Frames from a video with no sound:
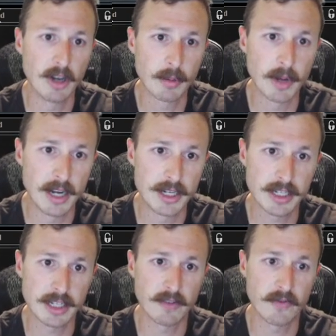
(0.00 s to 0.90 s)
but I just get
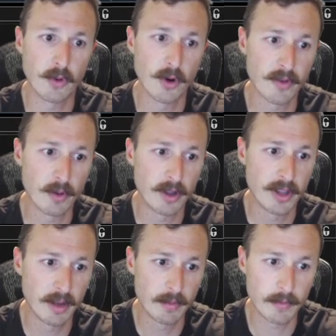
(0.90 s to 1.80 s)
to 4 for 1
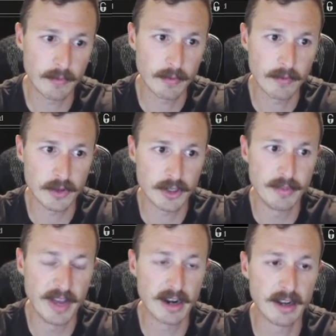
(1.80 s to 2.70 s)
them for 2
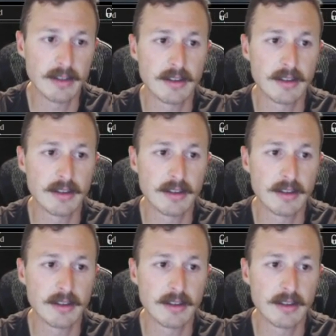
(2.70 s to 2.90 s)
mana.